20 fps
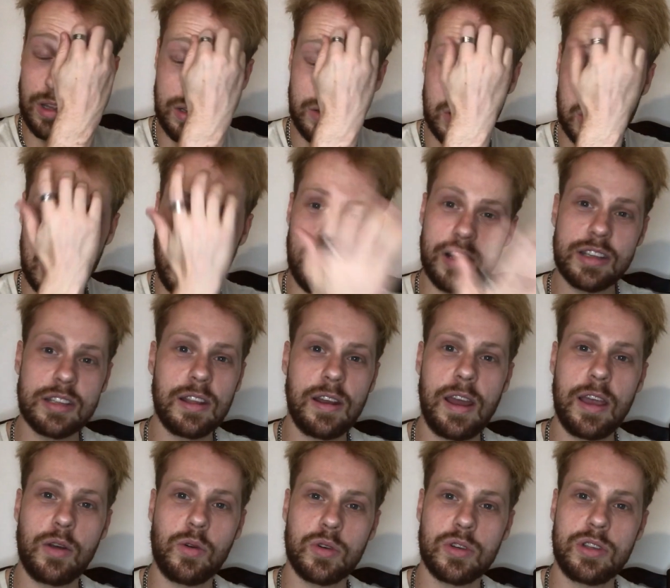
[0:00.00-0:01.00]
started as the
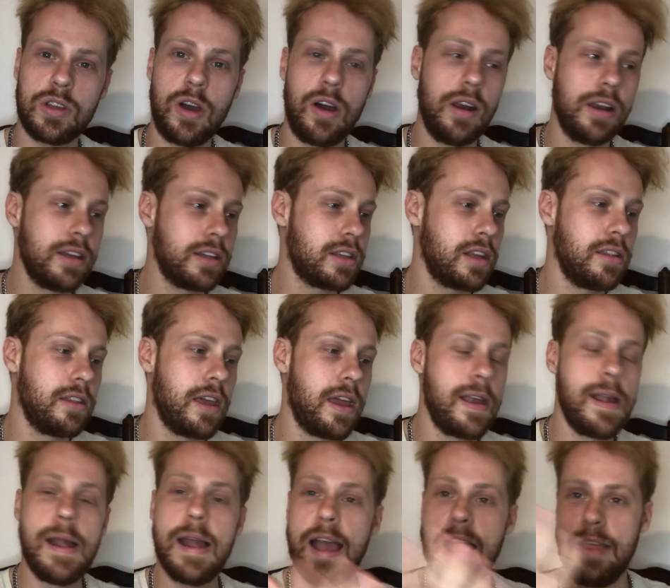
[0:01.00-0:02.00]
Necros Daleks, didn't
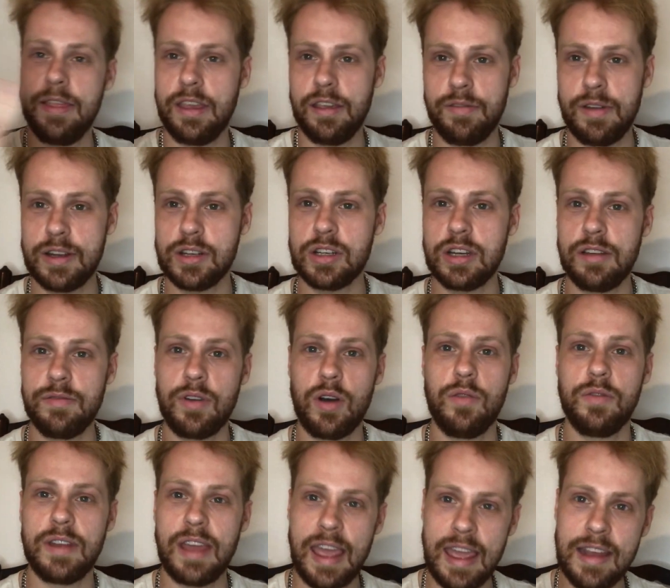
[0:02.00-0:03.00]
they? They eventually
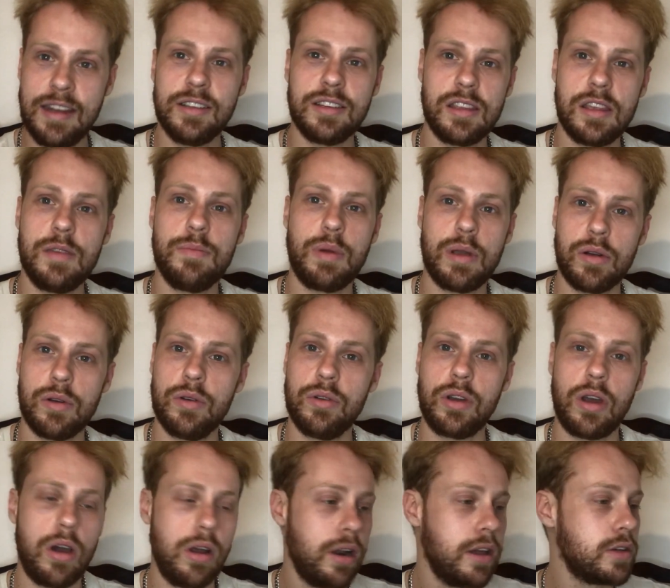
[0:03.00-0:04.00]
evolved it into the Imperial
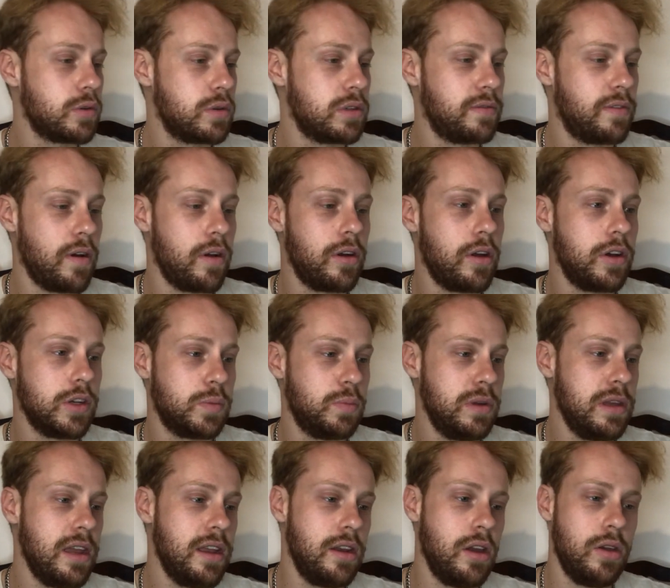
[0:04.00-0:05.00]
Daleks, which is very nice. But
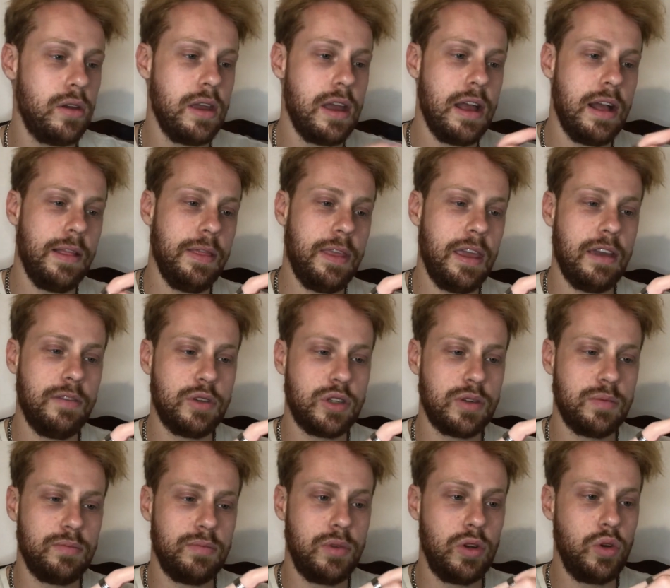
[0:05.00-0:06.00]
yeah, no, they have
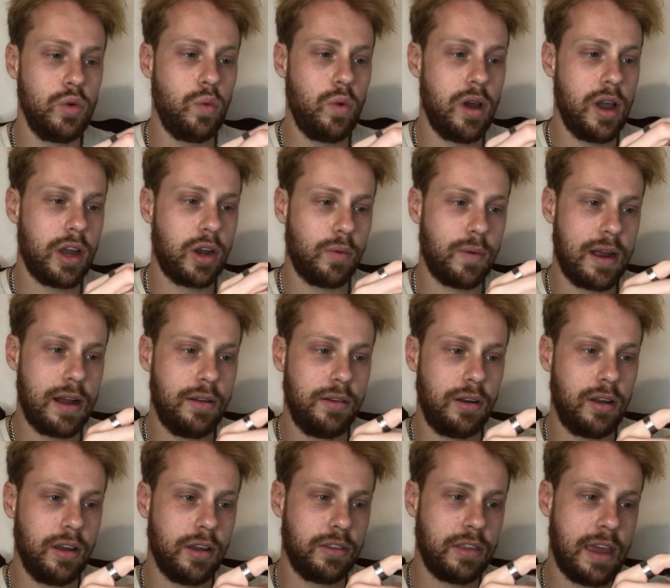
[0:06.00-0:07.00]
some new work around
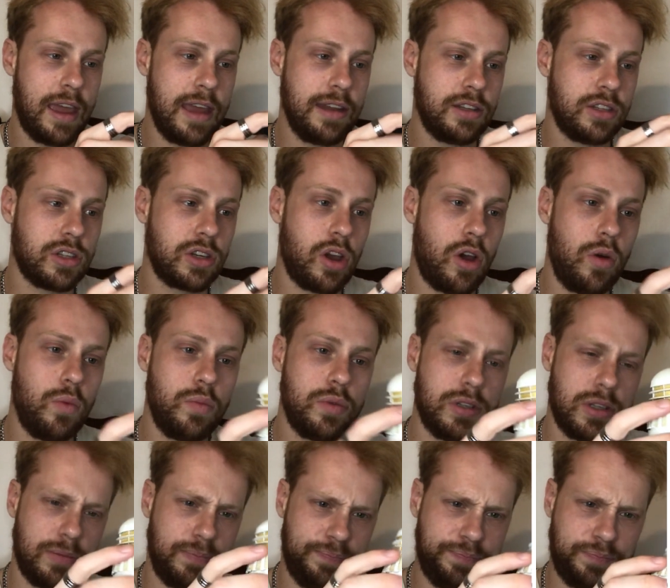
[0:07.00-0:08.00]
like the head
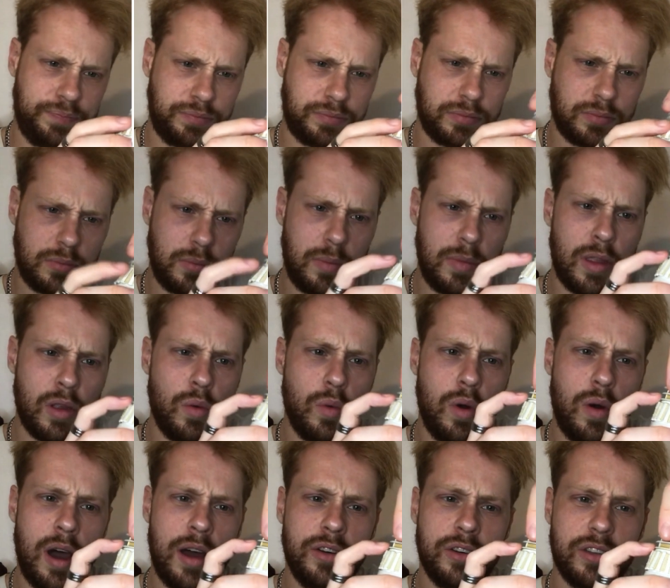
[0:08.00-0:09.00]
sculpt.
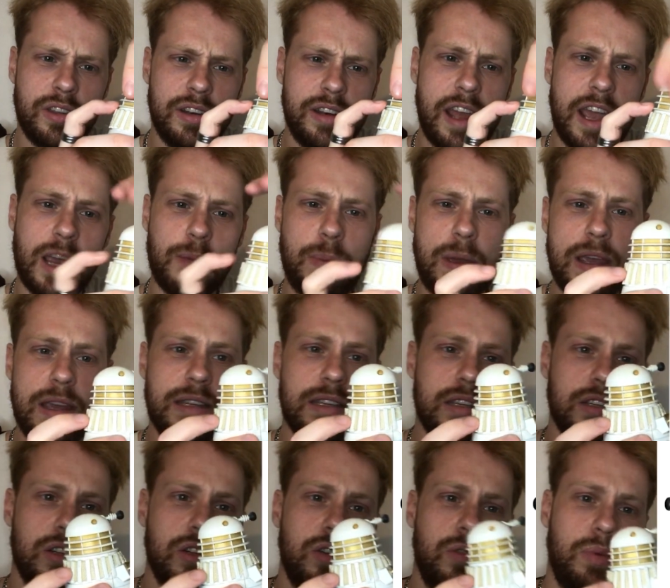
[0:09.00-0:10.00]
Well, under the neck piece
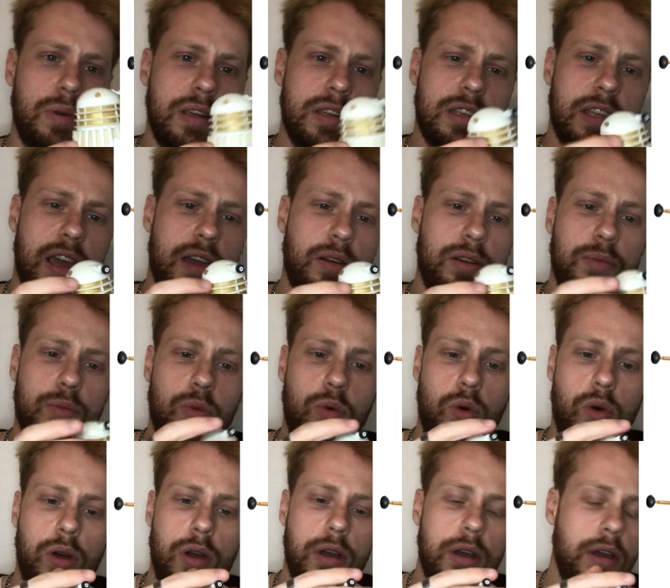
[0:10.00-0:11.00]
is a new piece there, and a
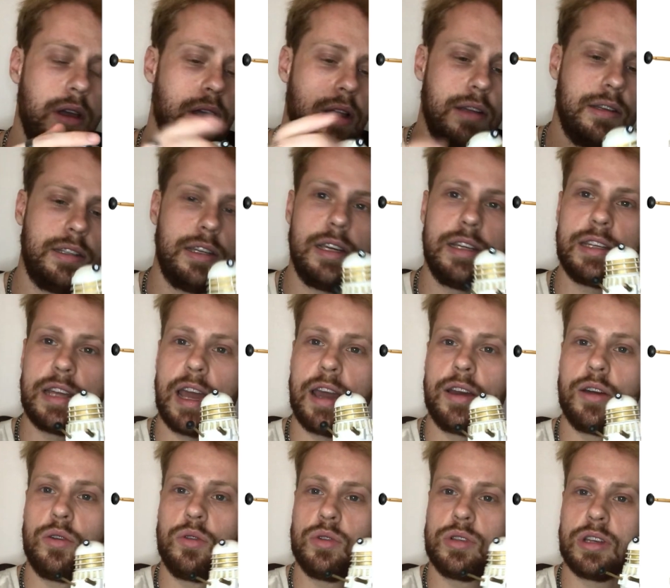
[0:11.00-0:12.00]
more
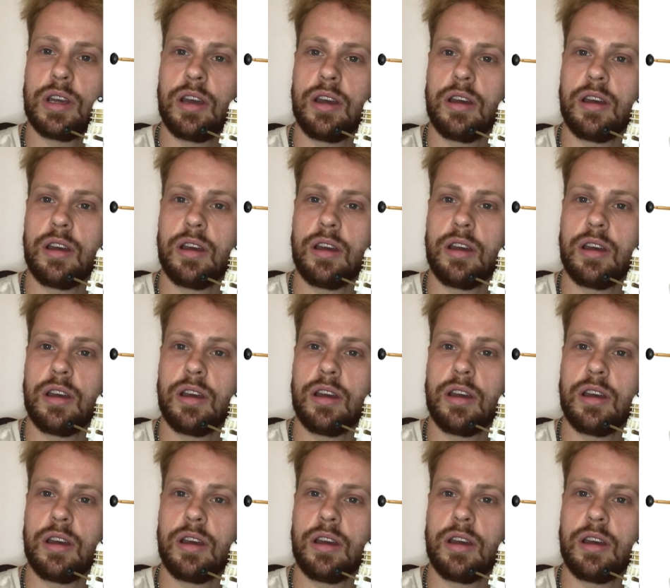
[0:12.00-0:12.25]
detailed